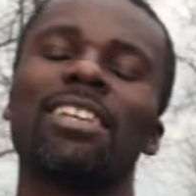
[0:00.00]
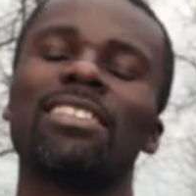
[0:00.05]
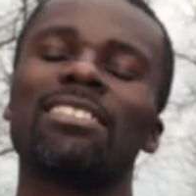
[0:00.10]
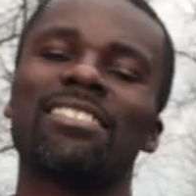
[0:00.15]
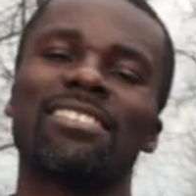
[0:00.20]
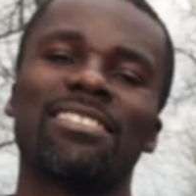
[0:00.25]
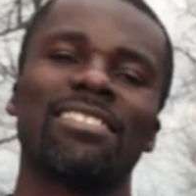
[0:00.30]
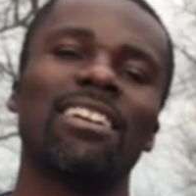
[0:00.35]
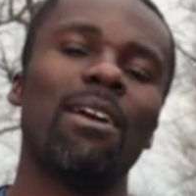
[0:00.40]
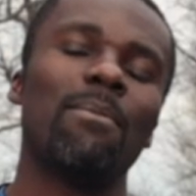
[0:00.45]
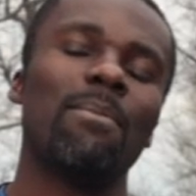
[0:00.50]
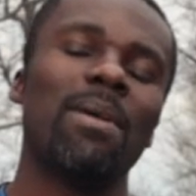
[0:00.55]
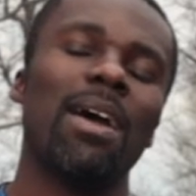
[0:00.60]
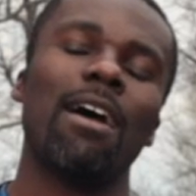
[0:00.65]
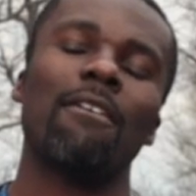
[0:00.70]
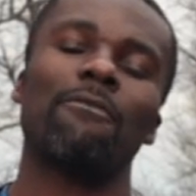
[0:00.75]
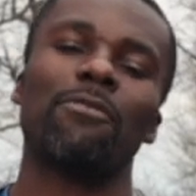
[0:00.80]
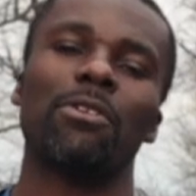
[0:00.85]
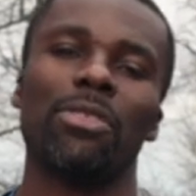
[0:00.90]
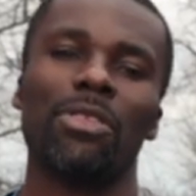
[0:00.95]
let's sum
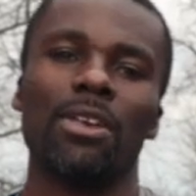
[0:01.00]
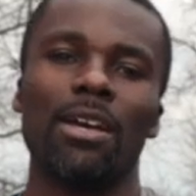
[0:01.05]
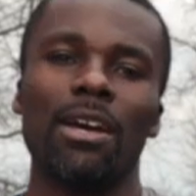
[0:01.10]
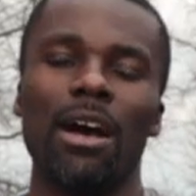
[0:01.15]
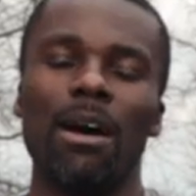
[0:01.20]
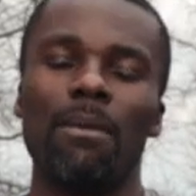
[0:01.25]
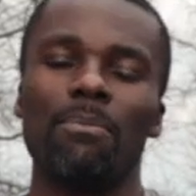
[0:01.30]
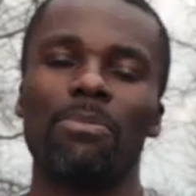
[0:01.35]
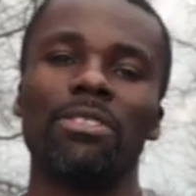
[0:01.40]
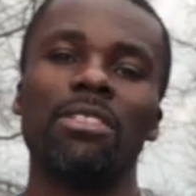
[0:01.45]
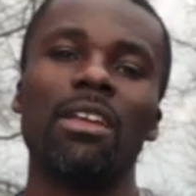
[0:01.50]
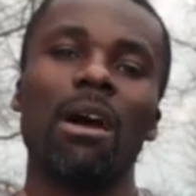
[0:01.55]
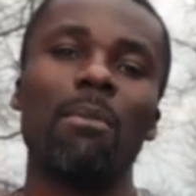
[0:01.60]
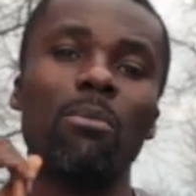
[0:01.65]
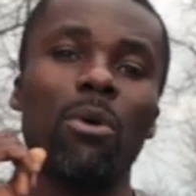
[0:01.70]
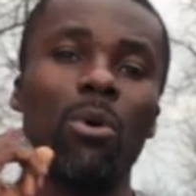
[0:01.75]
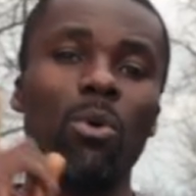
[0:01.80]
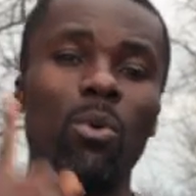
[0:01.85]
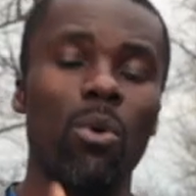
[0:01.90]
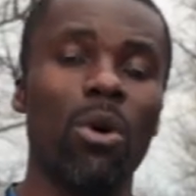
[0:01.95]
everything up.
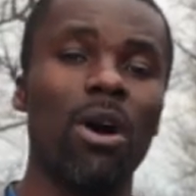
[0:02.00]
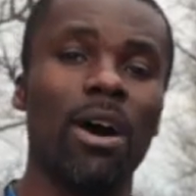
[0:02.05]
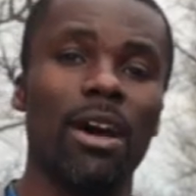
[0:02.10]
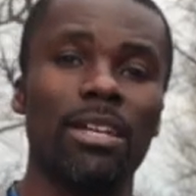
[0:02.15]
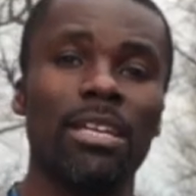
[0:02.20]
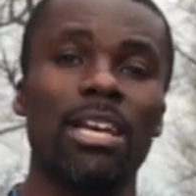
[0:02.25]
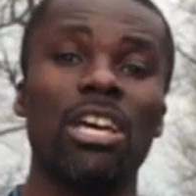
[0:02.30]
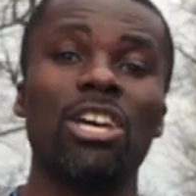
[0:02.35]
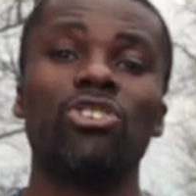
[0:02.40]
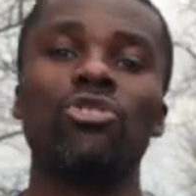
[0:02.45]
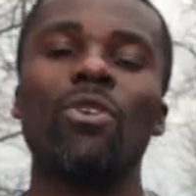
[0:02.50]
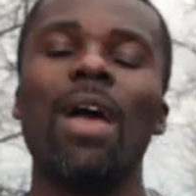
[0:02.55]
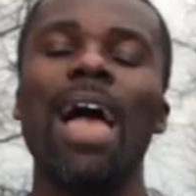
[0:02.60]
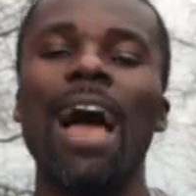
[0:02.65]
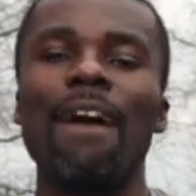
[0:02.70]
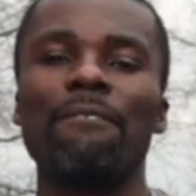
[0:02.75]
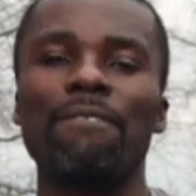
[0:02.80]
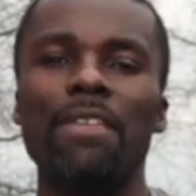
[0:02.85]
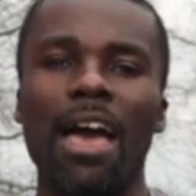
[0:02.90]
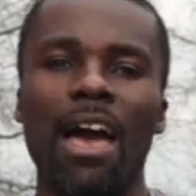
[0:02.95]
Number one, you
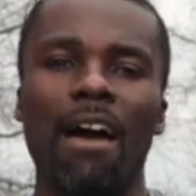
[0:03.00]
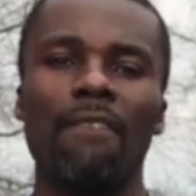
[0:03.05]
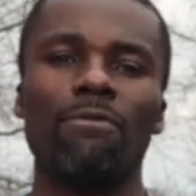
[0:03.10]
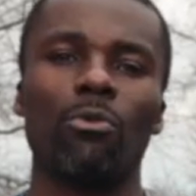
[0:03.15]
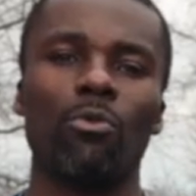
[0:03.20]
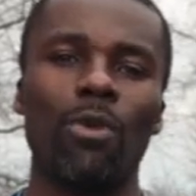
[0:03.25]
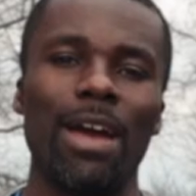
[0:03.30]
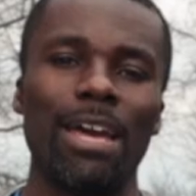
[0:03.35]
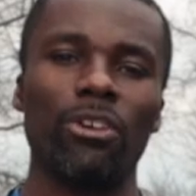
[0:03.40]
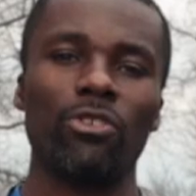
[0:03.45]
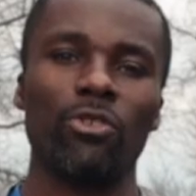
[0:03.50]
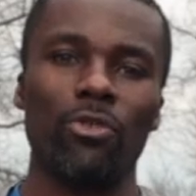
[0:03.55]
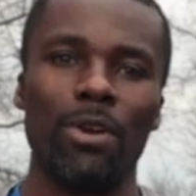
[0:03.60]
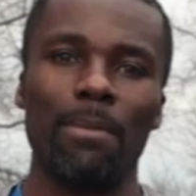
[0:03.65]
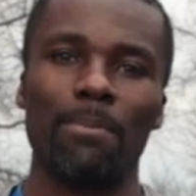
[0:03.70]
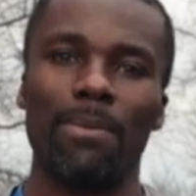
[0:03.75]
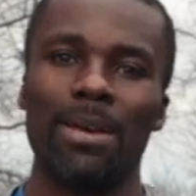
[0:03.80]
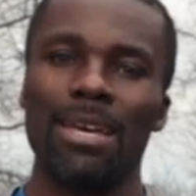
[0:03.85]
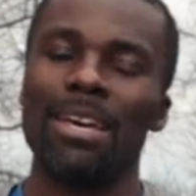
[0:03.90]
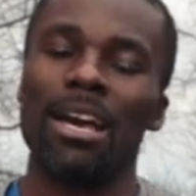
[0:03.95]
have to have the right
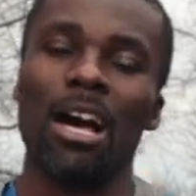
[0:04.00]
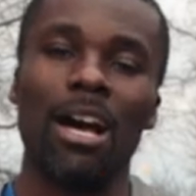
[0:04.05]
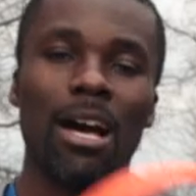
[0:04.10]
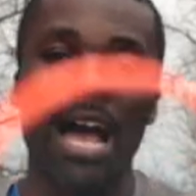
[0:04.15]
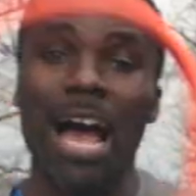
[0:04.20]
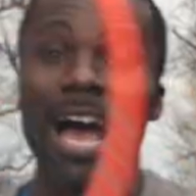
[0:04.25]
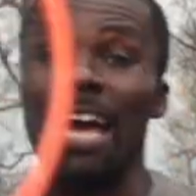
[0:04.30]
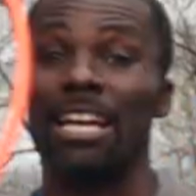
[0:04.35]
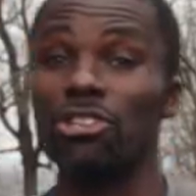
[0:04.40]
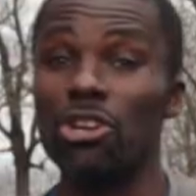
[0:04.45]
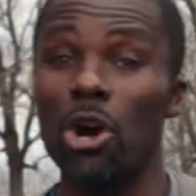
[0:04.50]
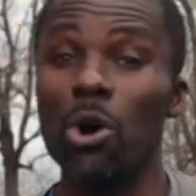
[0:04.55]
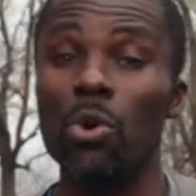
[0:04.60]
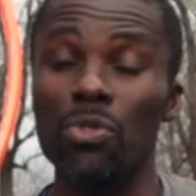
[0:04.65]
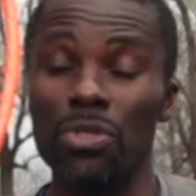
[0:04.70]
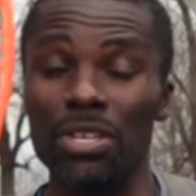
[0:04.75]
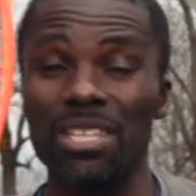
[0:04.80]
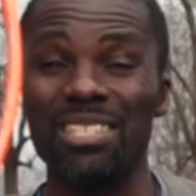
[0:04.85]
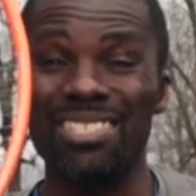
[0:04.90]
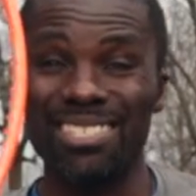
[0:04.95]
grip. I
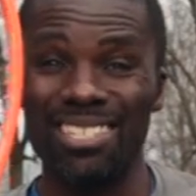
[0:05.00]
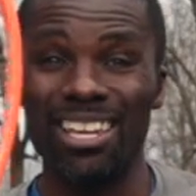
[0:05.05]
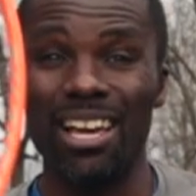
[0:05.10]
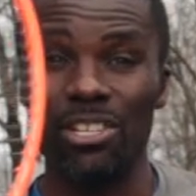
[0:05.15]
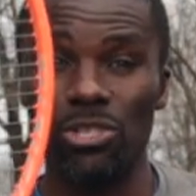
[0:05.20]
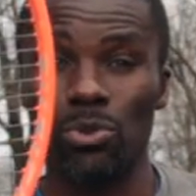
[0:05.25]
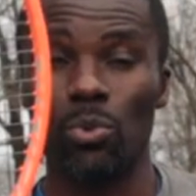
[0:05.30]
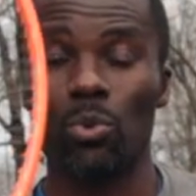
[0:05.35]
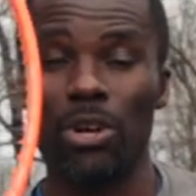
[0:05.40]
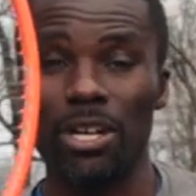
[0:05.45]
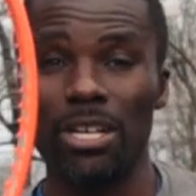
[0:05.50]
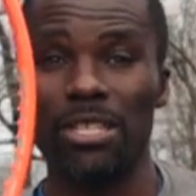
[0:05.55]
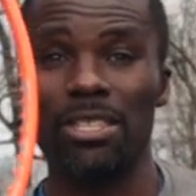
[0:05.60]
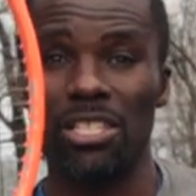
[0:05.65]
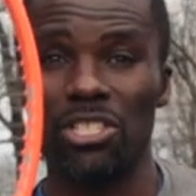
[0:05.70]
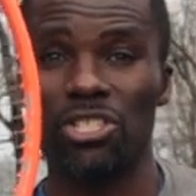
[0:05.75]
know this does work in